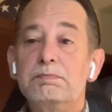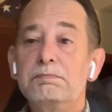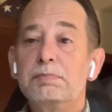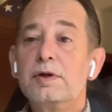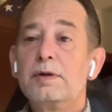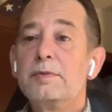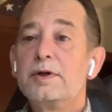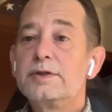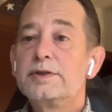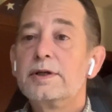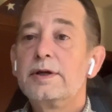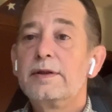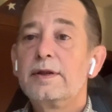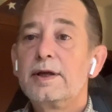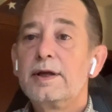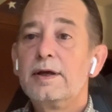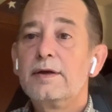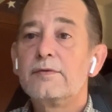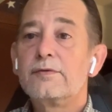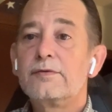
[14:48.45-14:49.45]
pretty much anything
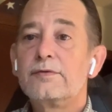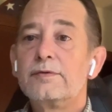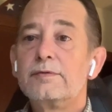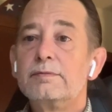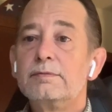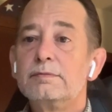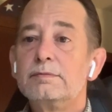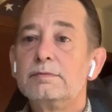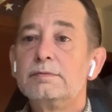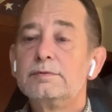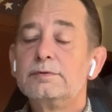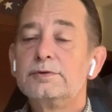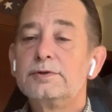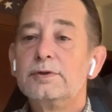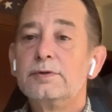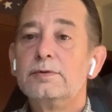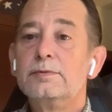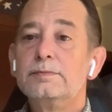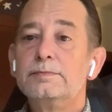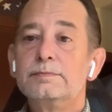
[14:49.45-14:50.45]
else,
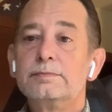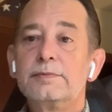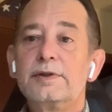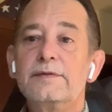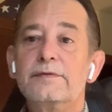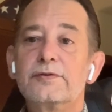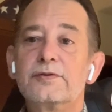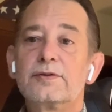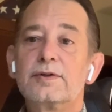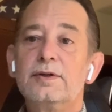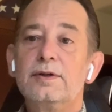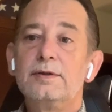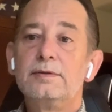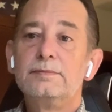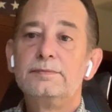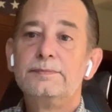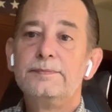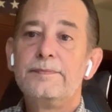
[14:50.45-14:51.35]
so give us a call.